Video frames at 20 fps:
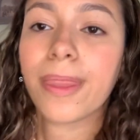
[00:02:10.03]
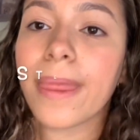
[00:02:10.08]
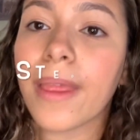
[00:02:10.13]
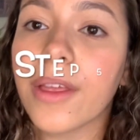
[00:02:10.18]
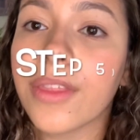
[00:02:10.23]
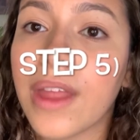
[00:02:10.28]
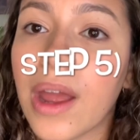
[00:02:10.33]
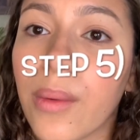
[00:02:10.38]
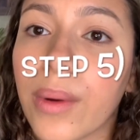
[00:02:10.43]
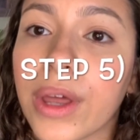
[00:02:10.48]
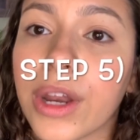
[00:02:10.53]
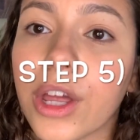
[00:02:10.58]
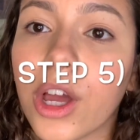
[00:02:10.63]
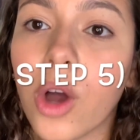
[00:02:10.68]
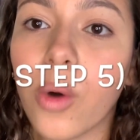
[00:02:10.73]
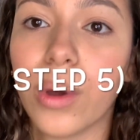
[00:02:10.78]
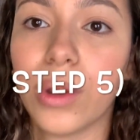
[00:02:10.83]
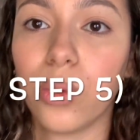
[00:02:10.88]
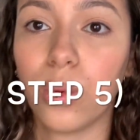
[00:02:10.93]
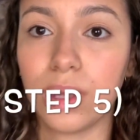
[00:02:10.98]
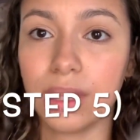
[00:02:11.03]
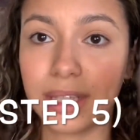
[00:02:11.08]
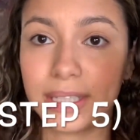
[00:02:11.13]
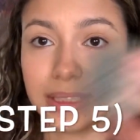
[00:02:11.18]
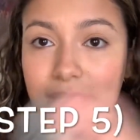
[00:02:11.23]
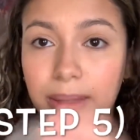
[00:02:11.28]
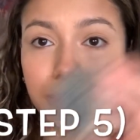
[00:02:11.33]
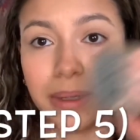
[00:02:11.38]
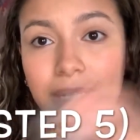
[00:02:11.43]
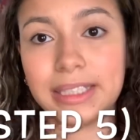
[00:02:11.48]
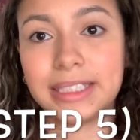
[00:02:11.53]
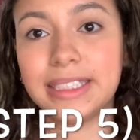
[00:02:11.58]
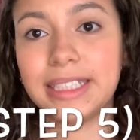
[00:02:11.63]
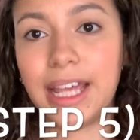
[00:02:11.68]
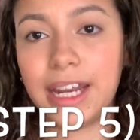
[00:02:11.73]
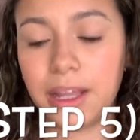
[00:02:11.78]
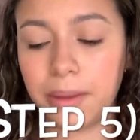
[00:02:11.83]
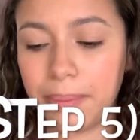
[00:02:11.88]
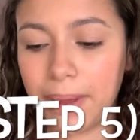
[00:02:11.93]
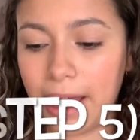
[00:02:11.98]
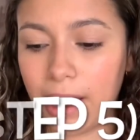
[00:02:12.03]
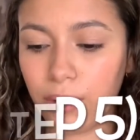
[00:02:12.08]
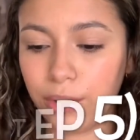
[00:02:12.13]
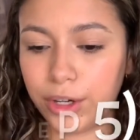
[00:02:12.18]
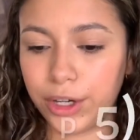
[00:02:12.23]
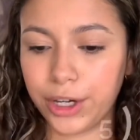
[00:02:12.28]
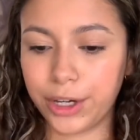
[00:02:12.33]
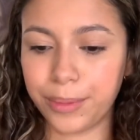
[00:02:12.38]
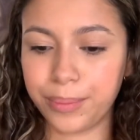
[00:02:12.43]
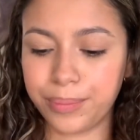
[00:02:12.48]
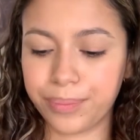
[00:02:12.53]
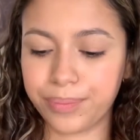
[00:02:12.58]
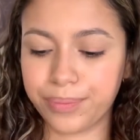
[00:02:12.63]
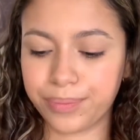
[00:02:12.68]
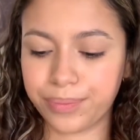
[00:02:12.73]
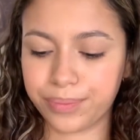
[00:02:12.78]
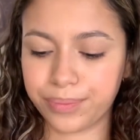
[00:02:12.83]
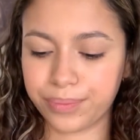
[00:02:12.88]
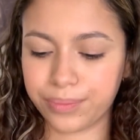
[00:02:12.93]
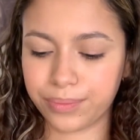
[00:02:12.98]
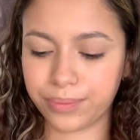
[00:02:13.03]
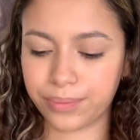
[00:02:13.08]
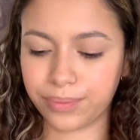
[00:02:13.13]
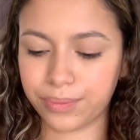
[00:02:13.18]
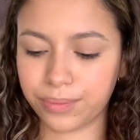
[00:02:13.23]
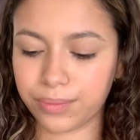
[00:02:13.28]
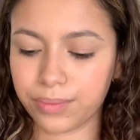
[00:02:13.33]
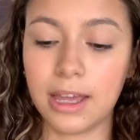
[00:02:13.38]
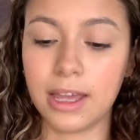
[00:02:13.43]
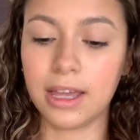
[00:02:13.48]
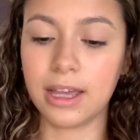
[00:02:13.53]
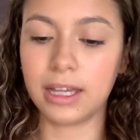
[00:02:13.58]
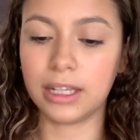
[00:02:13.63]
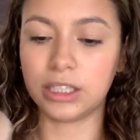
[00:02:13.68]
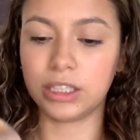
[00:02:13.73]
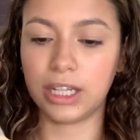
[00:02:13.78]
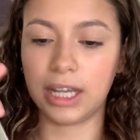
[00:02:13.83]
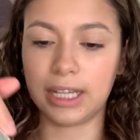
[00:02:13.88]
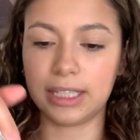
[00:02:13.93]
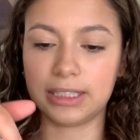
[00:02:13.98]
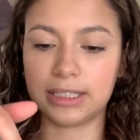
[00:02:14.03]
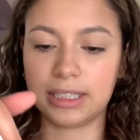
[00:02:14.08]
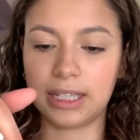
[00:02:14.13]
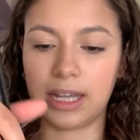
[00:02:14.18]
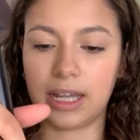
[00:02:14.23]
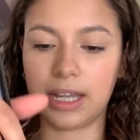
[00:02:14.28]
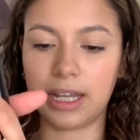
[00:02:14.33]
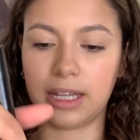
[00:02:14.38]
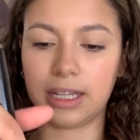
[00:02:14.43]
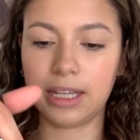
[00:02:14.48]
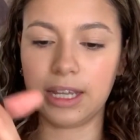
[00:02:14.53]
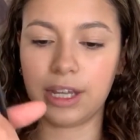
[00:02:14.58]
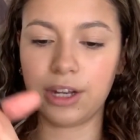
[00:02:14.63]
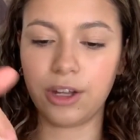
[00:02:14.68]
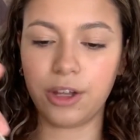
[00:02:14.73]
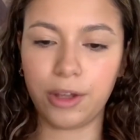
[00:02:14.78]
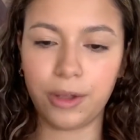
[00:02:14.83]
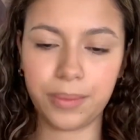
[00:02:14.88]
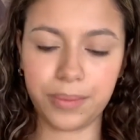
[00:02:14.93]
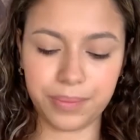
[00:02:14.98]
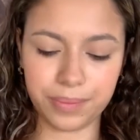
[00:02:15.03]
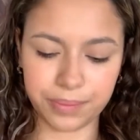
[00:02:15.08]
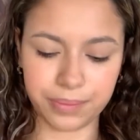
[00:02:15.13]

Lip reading: Now we're gonna go in with some setting powder, just a little.